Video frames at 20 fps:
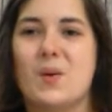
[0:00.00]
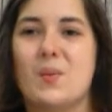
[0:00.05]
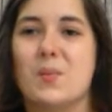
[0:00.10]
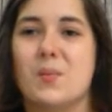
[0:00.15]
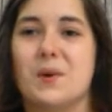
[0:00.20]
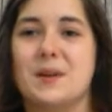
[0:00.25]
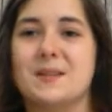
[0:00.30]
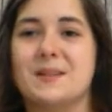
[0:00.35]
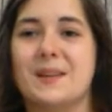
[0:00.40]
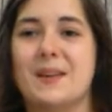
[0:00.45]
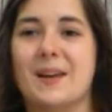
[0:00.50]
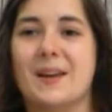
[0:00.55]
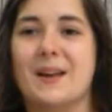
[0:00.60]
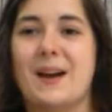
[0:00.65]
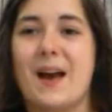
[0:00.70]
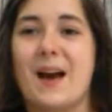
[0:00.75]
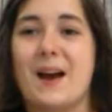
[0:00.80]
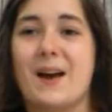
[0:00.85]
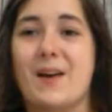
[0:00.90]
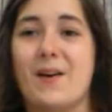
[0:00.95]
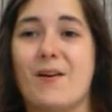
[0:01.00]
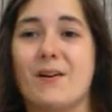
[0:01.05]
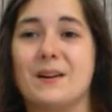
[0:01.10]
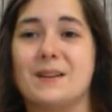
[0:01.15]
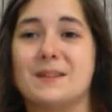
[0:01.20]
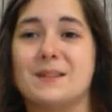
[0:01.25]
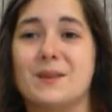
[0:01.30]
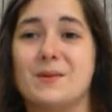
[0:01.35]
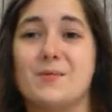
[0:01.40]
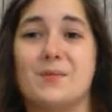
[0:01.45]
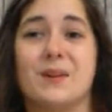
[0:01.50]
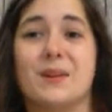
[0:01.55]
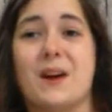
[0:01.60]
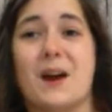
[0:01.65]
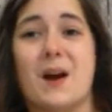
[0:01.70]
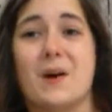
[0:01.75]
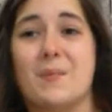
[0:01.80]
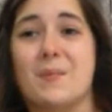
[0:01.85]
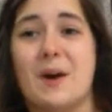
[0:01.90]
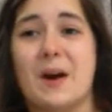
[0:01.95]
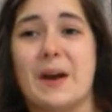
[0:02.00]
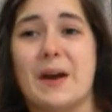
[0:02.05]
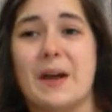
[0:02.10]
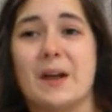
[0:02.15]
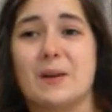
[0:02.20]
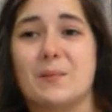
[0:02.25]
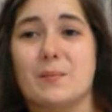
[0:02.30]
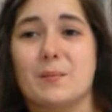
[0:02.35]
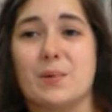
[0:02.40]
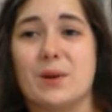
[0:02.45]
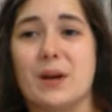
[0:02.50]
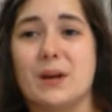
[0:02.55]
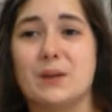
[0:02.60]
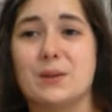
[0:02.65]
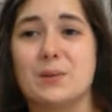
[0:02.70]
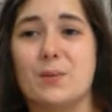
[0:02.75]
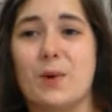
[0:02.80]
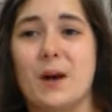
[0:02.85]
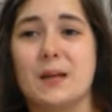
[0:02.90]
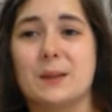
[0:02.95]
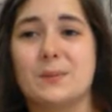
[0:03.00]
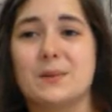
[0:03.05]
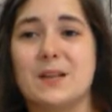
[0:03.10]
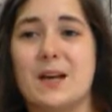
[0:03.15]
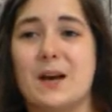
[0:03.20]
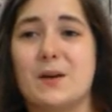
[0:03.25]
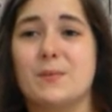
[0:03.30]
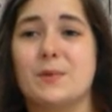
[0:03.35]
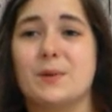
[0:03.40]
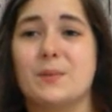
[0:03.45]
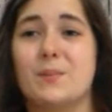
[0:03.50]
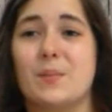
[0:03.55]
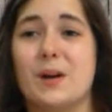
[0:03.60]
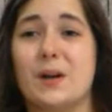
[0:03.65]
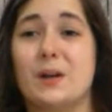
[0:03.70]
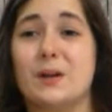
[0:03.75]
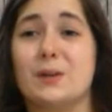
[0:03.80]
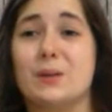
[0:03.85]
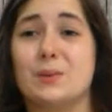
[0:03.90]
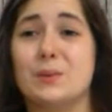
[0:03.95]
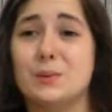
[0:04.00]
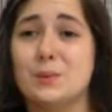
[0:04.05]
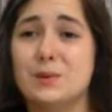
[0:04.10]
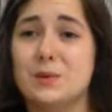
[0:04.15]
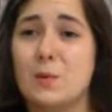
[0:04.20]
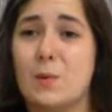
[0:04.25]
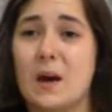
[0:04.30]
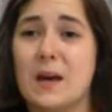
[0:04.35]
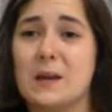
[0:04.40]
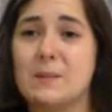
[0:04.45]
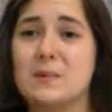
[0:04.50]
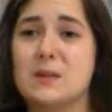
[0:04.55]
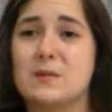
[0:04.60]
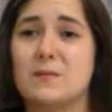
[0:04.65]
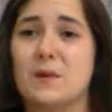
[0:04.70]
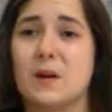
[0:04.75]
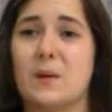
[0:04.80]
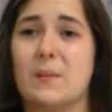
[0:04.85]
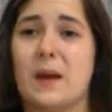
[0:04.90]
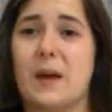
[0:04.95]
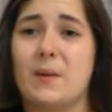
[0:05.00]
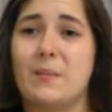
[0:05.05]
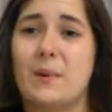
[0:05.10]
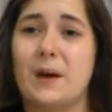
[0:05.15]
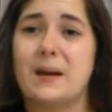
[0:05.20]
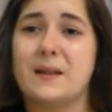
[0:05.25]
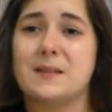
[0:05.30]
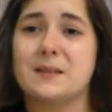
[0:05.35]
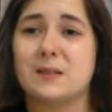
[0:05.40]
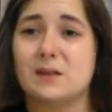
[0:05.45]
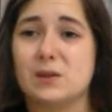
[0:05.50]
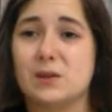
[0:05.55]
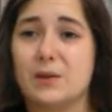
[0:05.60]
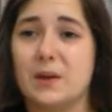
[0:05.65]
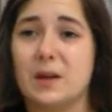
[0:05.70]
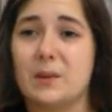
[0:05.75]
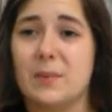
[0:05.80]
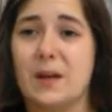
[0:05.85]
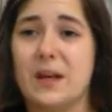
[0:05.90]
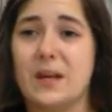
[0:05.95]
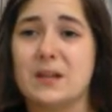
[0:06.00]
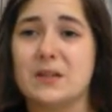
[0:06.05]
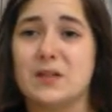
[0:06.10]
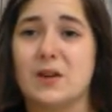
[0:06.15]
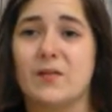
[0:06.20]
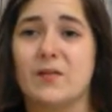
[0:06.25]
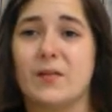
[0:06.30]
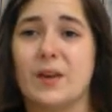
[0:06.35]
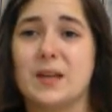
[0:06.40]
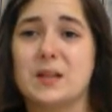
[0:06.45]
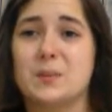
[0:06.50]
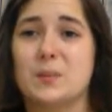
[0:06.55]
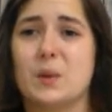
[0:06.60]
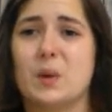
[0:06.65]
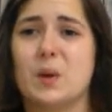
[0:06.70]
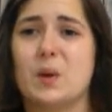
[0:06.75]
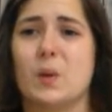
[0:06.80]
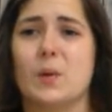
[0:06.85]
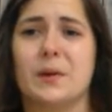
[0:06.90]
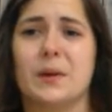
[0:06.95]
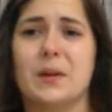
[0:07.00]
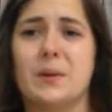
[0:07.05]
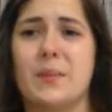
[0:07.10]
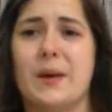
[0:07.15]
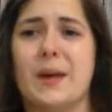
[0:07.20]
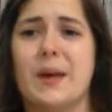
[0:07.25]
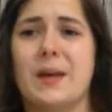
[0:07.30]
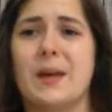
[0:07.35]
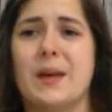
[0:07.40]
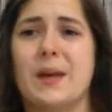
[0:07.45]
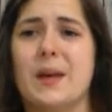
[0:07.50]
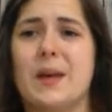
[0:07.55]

Once again, I honestly would not buy brand new wipes. I would buy used wipes from a buy sell trade page on Facebook or eBay.